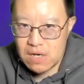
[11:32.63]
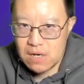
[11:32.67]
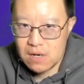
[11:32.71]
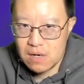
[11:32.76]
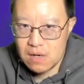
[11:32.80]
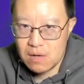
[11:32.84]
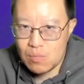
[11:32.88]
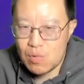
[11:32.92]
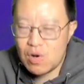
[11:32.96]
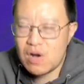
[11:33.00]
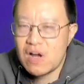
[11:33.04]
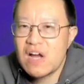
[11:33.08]

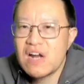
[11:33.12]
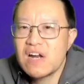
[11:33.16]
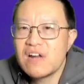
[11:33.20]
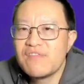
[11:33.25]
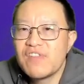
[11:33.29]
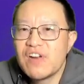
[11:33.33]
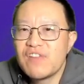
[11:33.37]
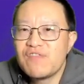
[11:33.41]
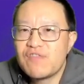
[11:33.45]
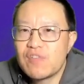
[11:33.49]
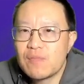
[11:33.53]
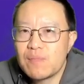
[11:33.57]
What kind of
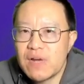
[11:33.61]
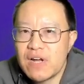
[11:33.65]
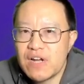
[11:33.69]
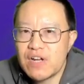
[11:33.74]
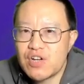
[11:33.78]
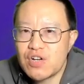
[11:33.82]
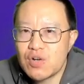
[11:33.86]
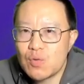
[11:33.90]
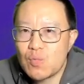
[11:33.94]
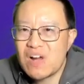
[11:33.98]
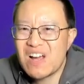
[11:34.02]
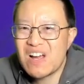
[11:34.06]

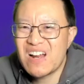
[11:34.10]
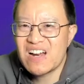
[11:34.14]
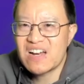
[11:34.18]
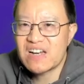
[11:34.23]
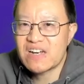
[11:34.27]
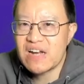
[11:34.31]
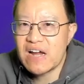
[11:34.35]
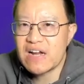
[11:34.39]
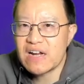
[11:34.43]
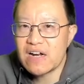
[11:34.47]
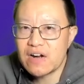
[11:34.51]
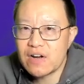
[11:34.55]
information, what kind of
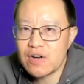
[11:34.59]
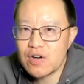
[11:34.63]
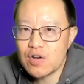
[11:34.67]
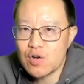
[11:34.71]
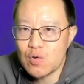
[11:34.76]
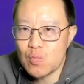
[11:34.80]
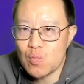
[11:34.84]
data do you